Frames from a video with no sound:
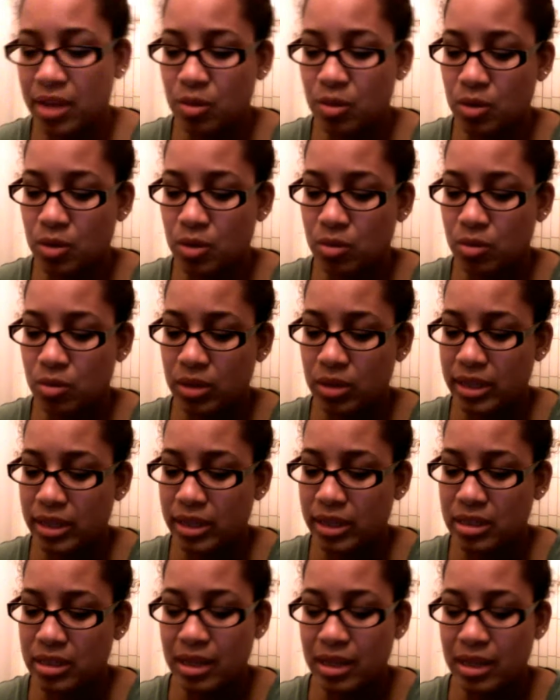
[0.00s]
what it really is. It's
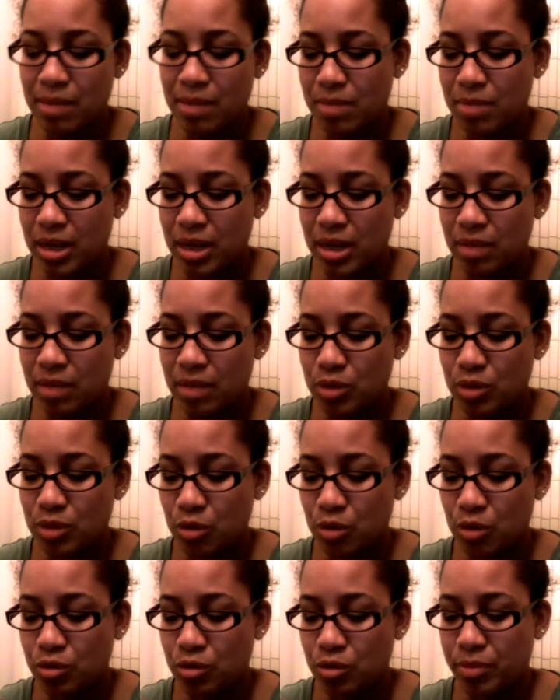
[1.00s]
like a medium
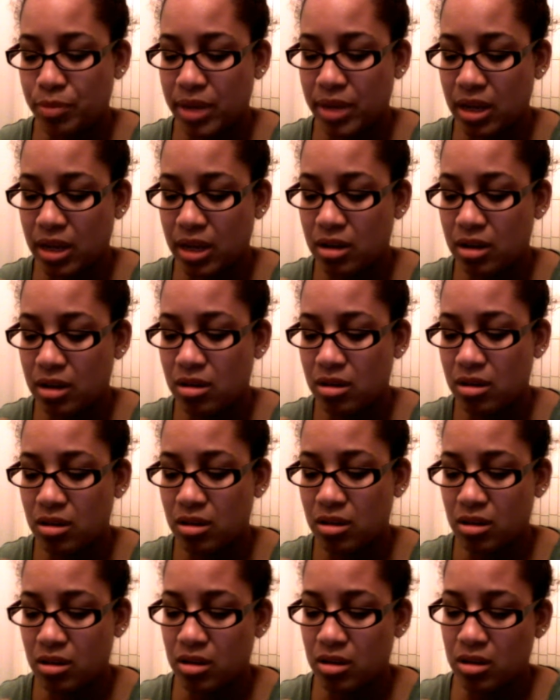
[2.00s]
tone pink
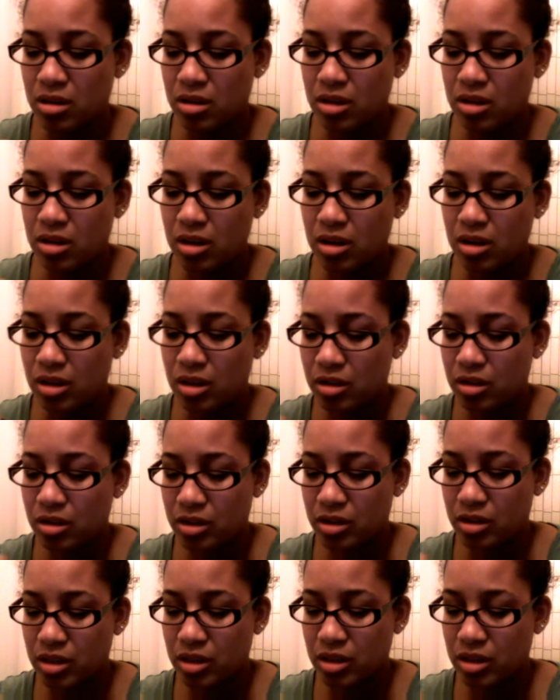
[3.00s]
color.